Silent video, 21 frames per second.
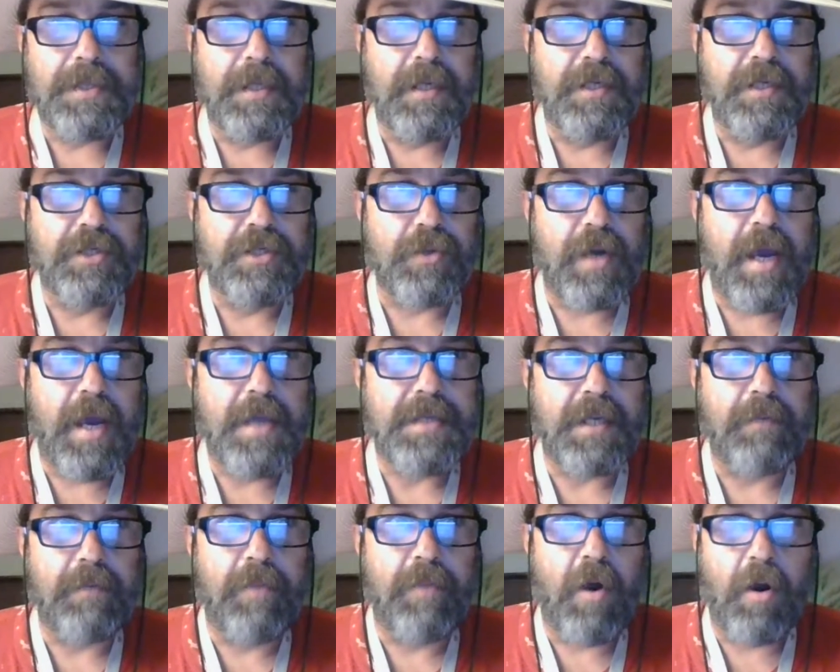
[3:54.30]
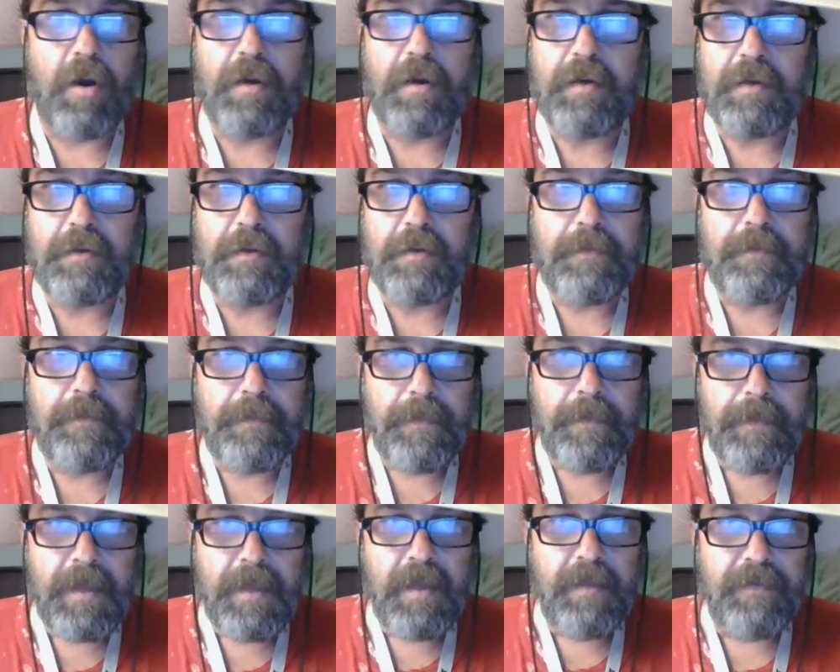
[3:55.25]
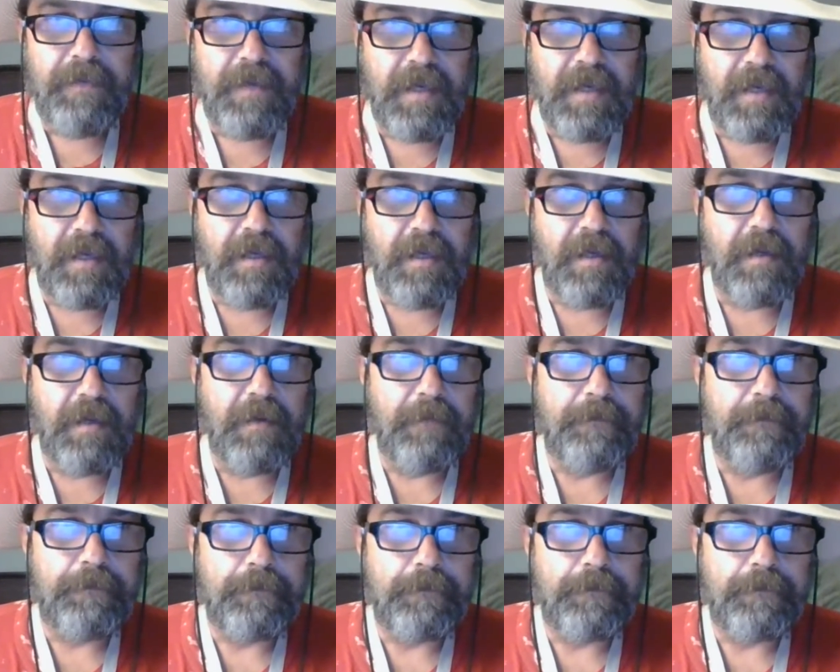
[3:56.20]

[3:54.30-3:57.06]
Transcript: in Jurassic Park, the